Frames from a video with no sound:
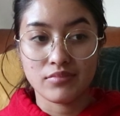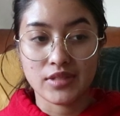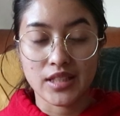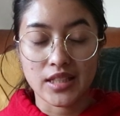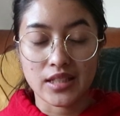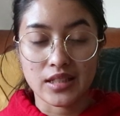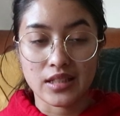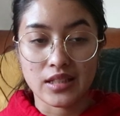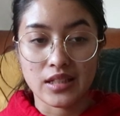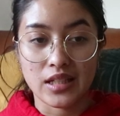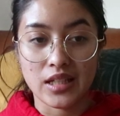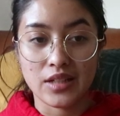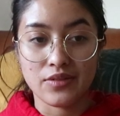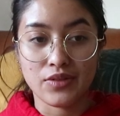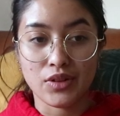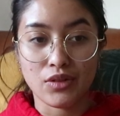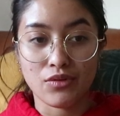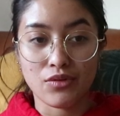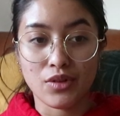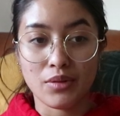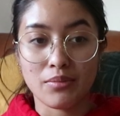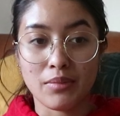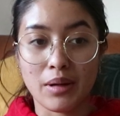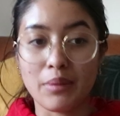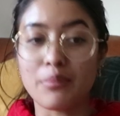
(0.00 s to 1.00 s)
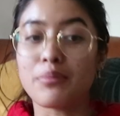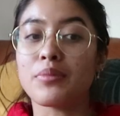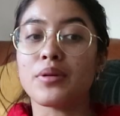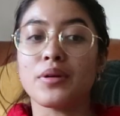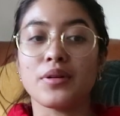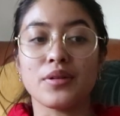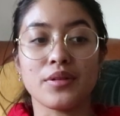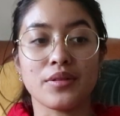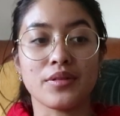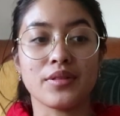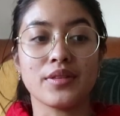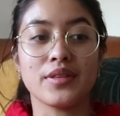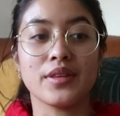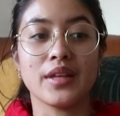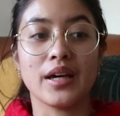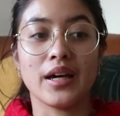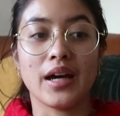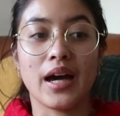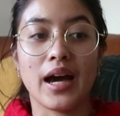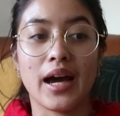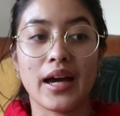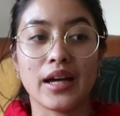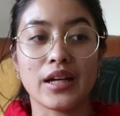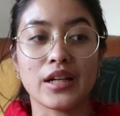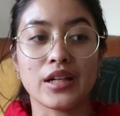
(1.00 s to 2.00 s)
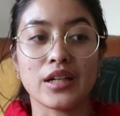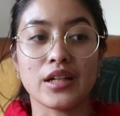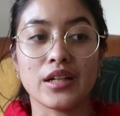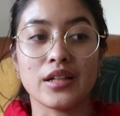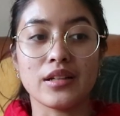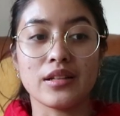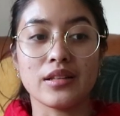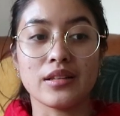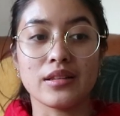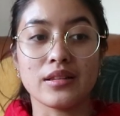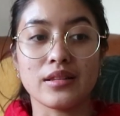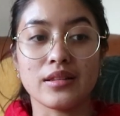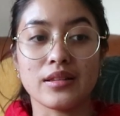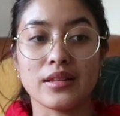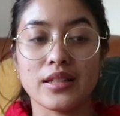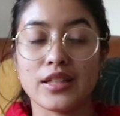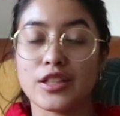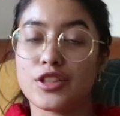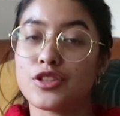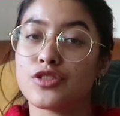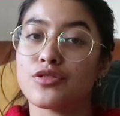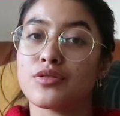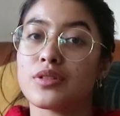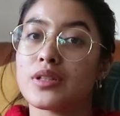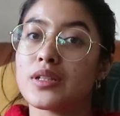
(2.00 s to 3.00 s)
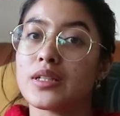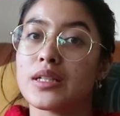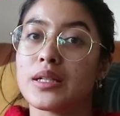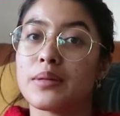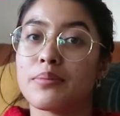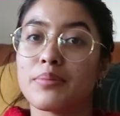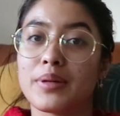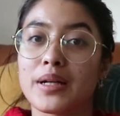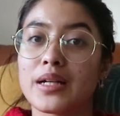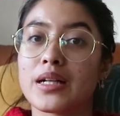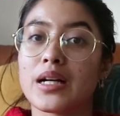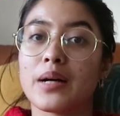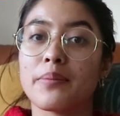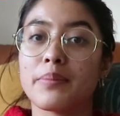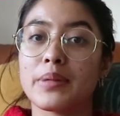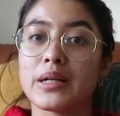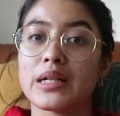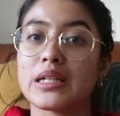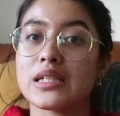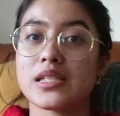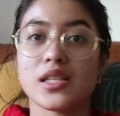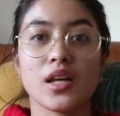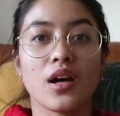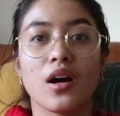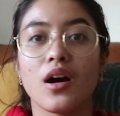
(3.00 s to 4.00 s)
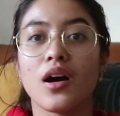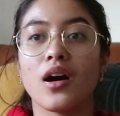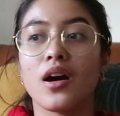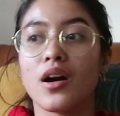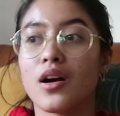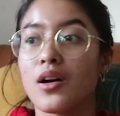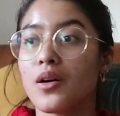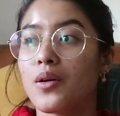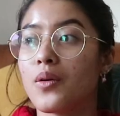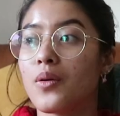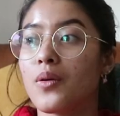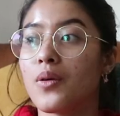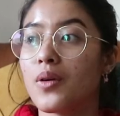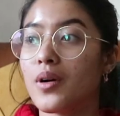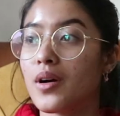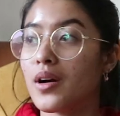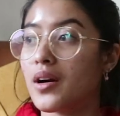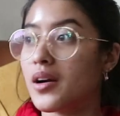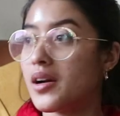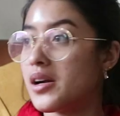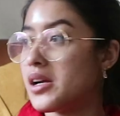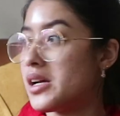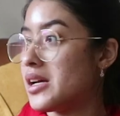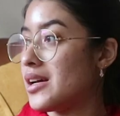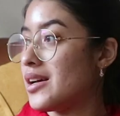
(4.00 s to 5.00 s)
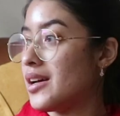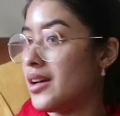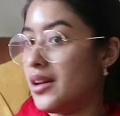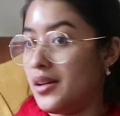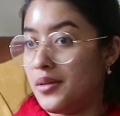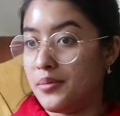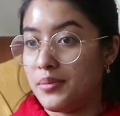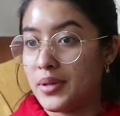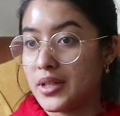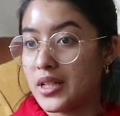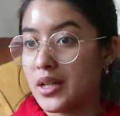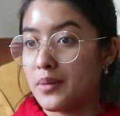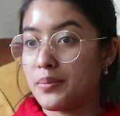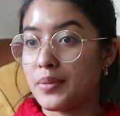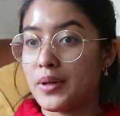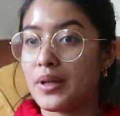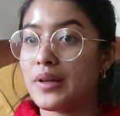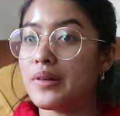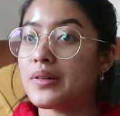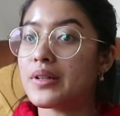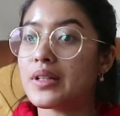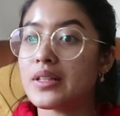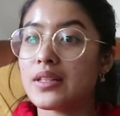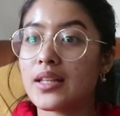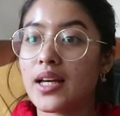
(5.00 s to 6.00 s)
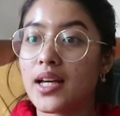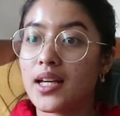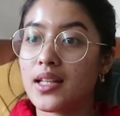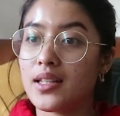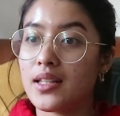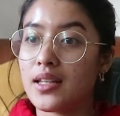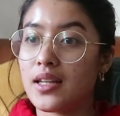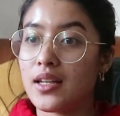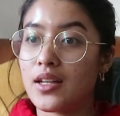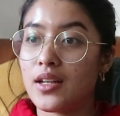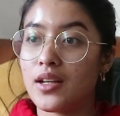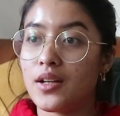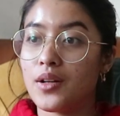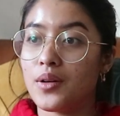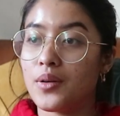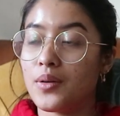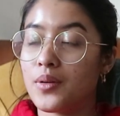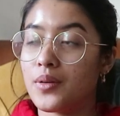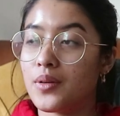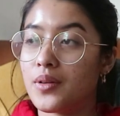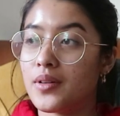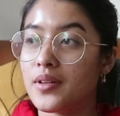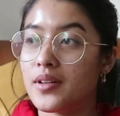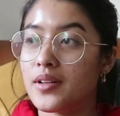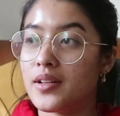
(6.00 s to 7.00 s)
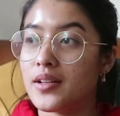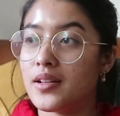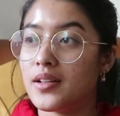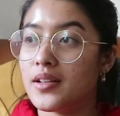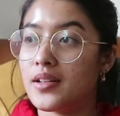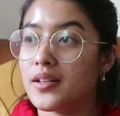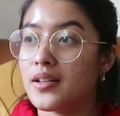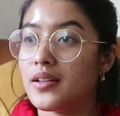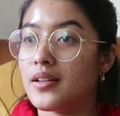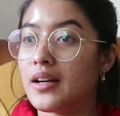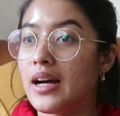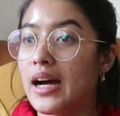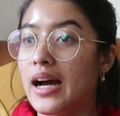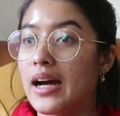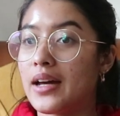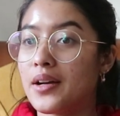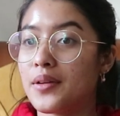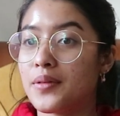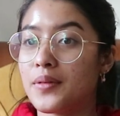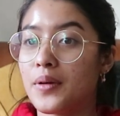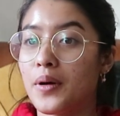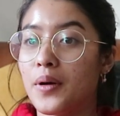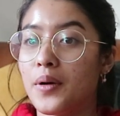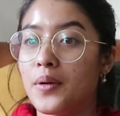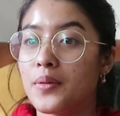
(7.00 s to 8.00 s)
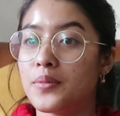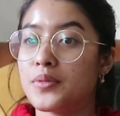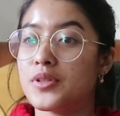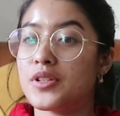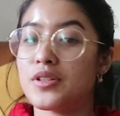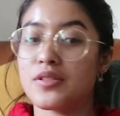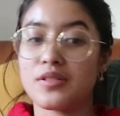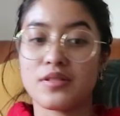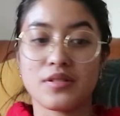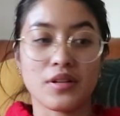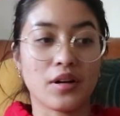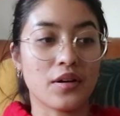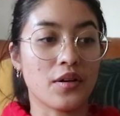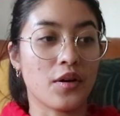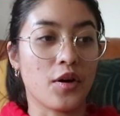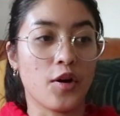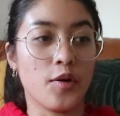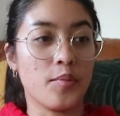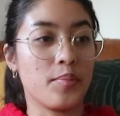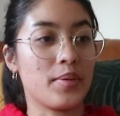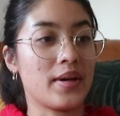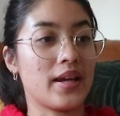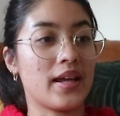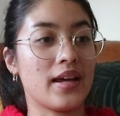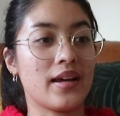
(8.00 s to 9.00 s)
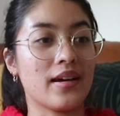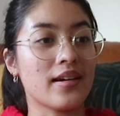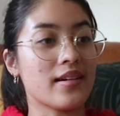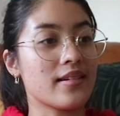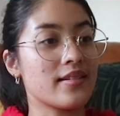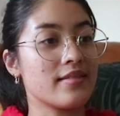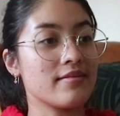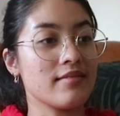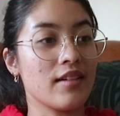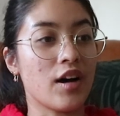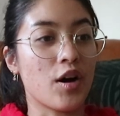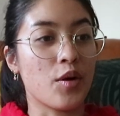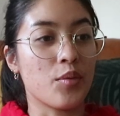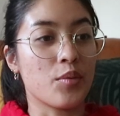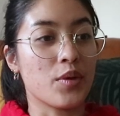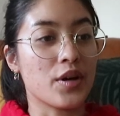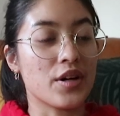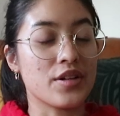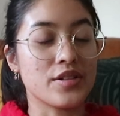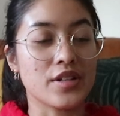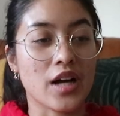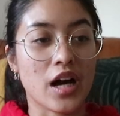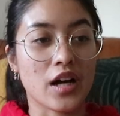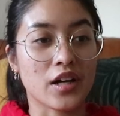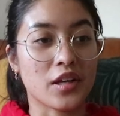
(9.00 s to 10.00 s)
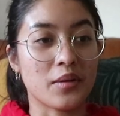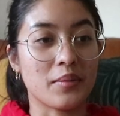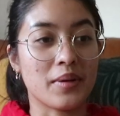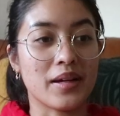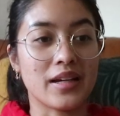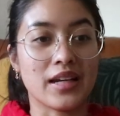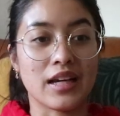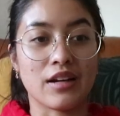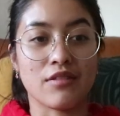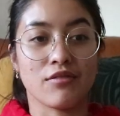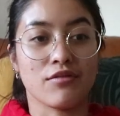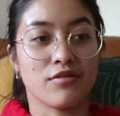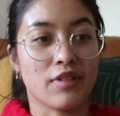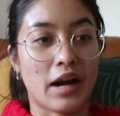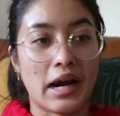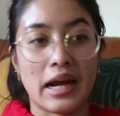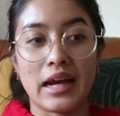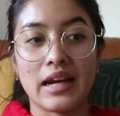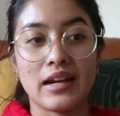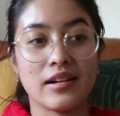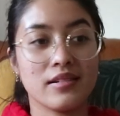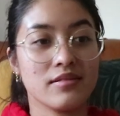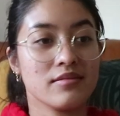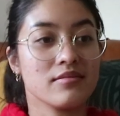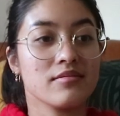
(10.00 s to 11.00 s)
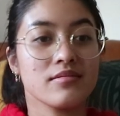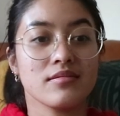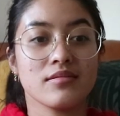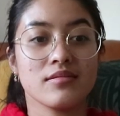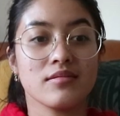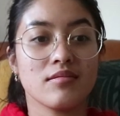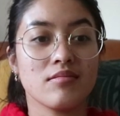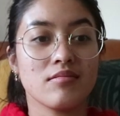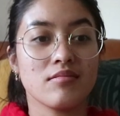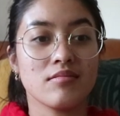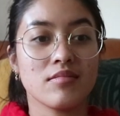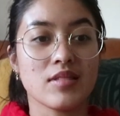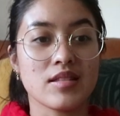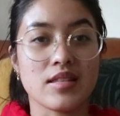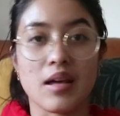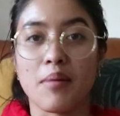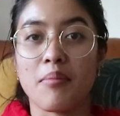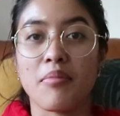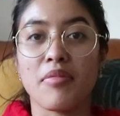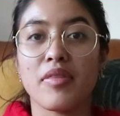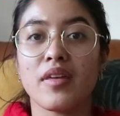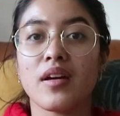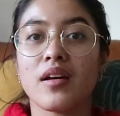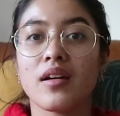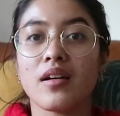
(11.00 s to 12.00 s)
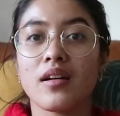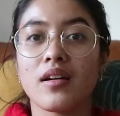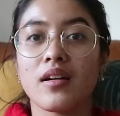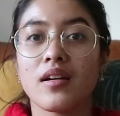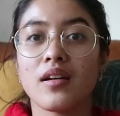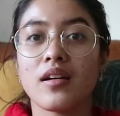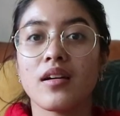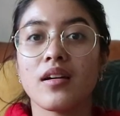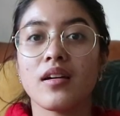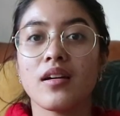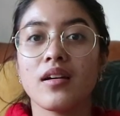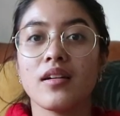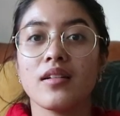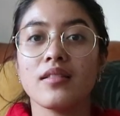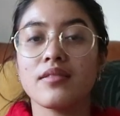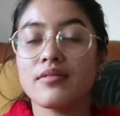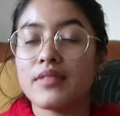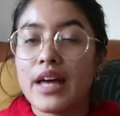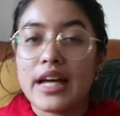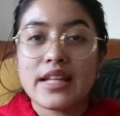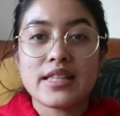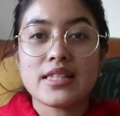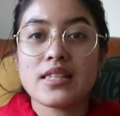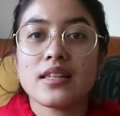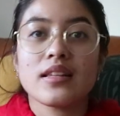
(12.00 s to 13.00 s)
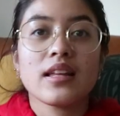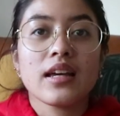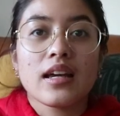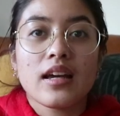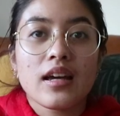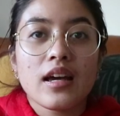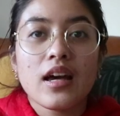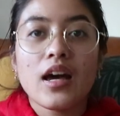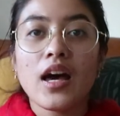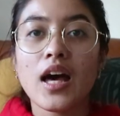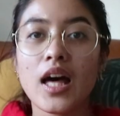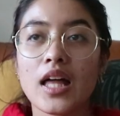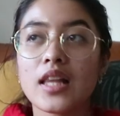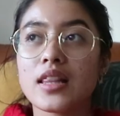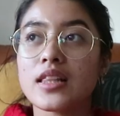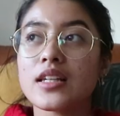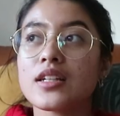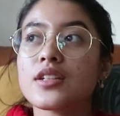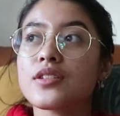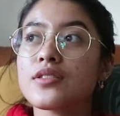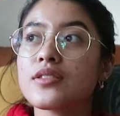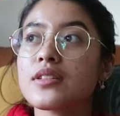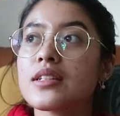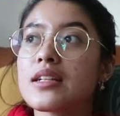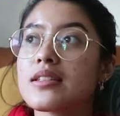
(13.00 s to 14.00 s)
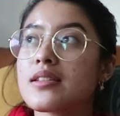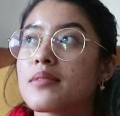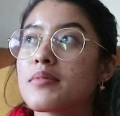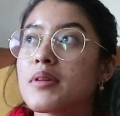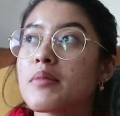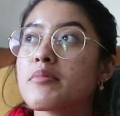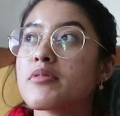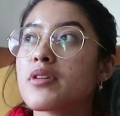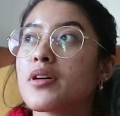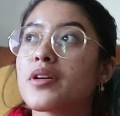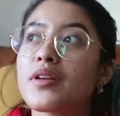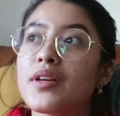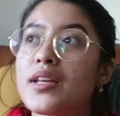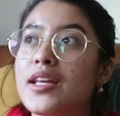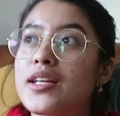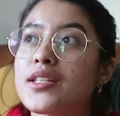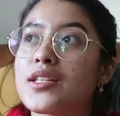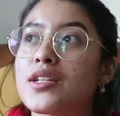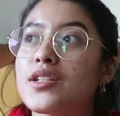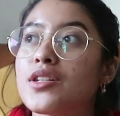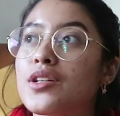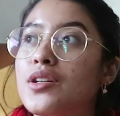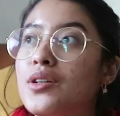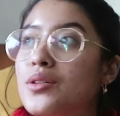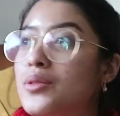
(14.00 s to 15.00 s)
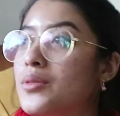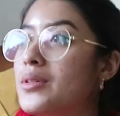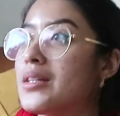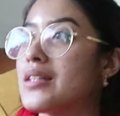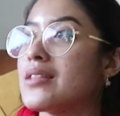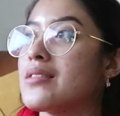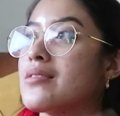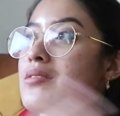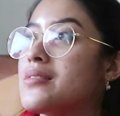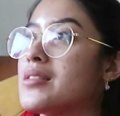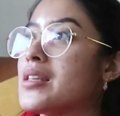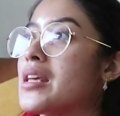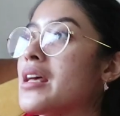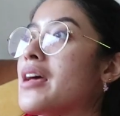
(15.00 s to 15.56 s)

didn't even remember that I could literally pick up a guitar or pick up a ukulele or, I don't know, just start opening a Word document and write something. That's like, literally sometimes all you need to do is